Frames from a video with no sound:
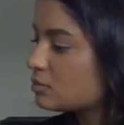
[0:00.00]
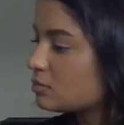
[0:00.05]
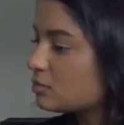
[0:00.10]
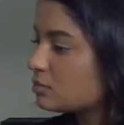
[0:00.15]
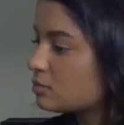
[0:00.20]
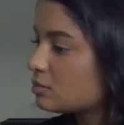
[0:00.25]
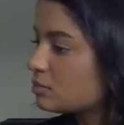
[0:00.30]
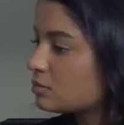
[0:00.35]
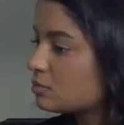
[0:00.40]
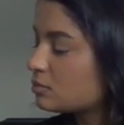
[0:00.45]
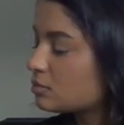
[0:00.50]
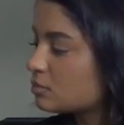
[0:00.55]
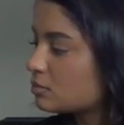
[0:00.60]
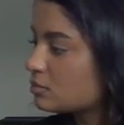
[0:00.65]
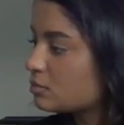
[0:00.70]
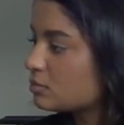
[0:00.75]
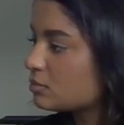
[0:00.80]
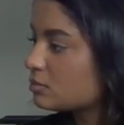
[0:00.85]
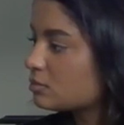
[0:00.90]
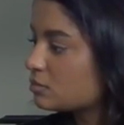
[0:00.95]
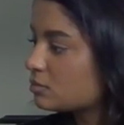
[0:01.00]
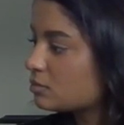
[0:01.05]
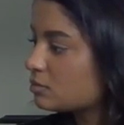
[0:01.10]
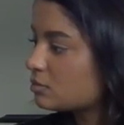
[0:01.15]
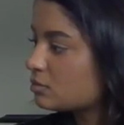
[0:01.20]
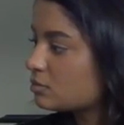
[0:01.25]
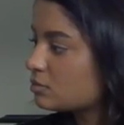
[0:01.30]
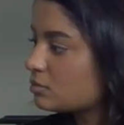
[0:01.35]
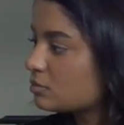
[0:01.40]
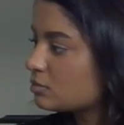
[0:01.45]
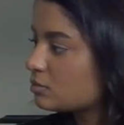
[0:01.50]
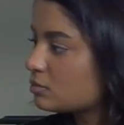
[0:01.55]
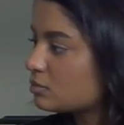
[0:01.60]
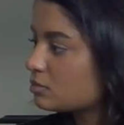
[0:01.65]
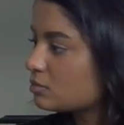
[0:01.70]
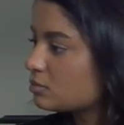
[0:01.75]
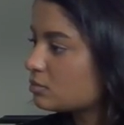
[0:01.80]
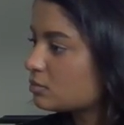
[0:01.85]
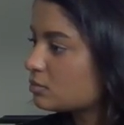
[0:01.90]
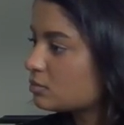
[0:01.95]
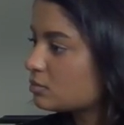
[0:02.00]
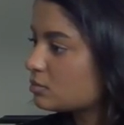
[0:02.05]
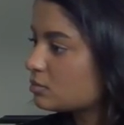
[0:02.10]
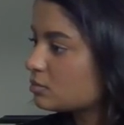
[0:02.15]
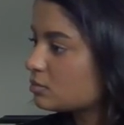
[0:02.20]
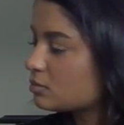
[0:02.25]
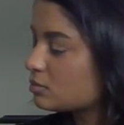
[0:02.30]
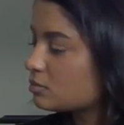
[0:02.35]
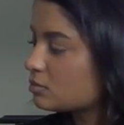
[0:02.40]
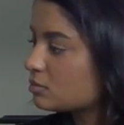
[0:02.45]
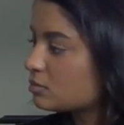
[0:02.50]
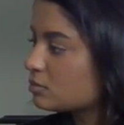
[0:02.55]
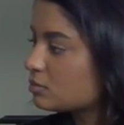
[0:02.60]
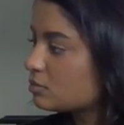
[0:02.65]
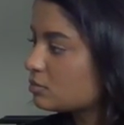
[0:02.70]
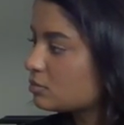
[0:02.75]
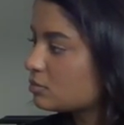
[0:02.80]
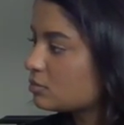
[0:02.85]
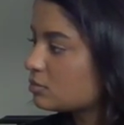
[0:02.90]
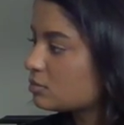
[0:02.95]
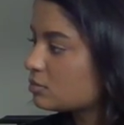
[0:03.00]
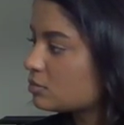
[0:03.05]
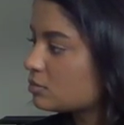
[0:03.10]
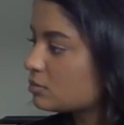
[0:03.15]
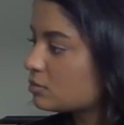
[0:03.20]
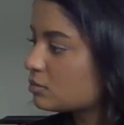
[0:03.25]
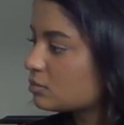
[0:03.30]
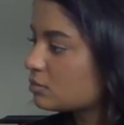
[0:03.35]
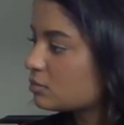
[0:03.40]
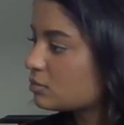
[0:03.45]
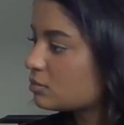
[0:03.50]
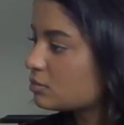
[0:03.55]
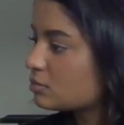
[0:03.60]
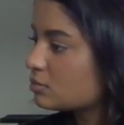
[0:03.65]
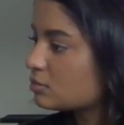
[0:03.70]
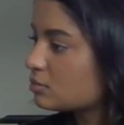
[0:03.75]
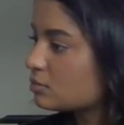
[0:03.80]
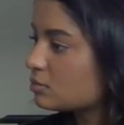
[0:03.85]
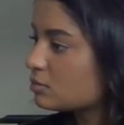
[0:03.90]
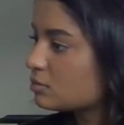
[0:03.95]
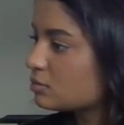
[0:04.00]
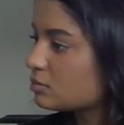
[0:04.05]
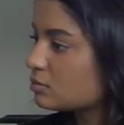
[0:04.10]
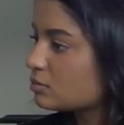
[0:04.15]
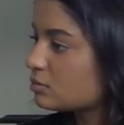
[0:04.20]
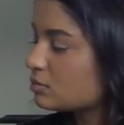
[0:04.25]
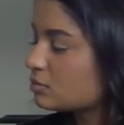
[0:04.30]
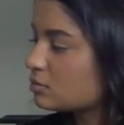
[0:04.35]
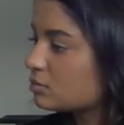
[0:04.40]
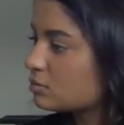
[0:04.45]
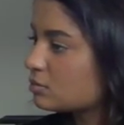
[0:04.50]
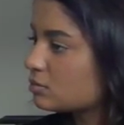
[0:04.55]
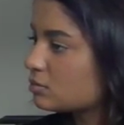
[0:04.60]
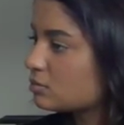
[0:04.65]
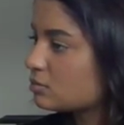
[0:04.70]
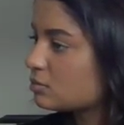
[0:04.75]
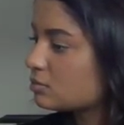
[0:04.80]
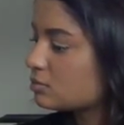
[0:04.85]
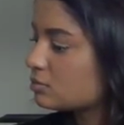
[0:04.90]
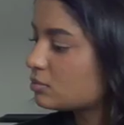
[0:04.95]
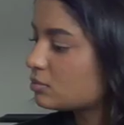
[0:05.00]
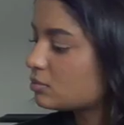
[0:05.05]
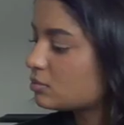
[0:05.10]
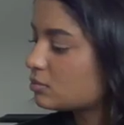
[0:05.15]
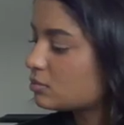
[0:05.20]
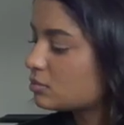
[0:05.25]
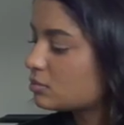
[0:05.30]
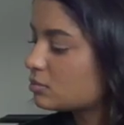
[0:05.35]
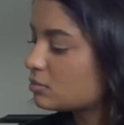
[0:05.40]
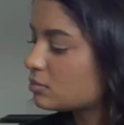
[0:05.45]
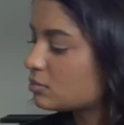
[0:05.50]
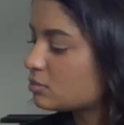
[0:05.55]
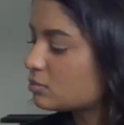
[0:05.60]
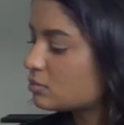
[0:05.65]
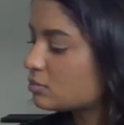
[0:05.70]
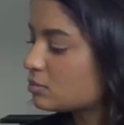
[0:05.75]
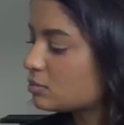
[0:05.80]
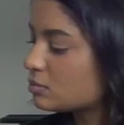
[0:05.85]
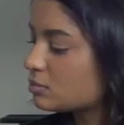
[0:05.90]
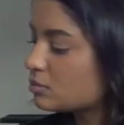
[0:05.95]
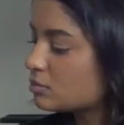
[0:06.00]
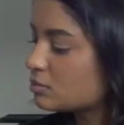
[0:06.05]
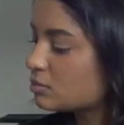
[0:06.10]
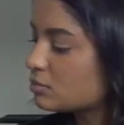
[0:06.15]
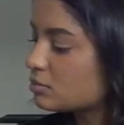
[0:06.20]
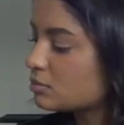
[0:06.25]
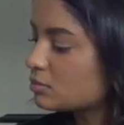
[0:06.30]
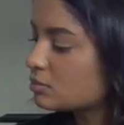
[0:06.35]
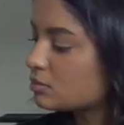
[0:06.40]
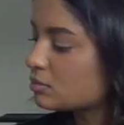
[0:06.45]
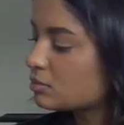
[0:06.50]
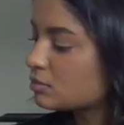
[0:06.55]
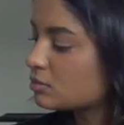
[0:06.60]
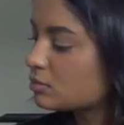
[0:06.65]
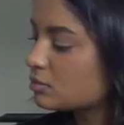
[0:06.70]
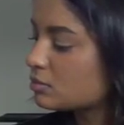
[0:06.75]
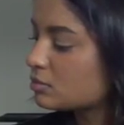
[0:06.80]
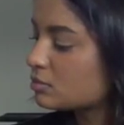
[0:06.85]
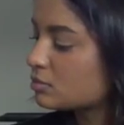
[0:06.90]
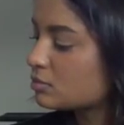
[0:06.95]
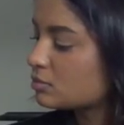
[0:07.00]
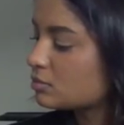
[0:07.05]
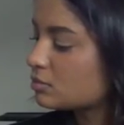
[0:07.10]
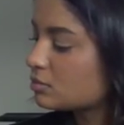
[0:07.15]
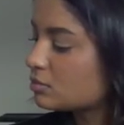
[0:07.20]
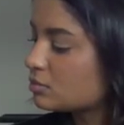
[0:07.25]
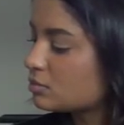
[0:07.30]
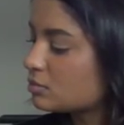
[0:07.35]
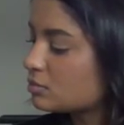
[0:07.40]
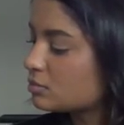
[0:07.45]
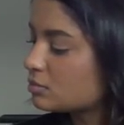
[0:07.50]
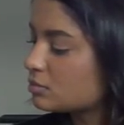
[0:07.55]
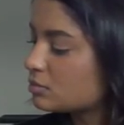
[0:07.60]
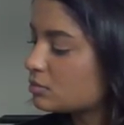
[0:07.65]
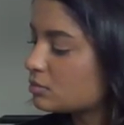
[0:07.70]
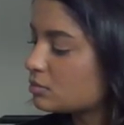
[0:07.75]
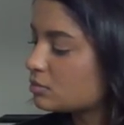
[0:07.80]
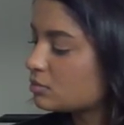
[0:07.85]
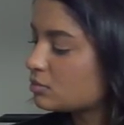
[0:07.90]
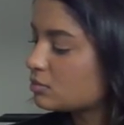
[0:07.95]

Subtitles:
The person shown says nothing.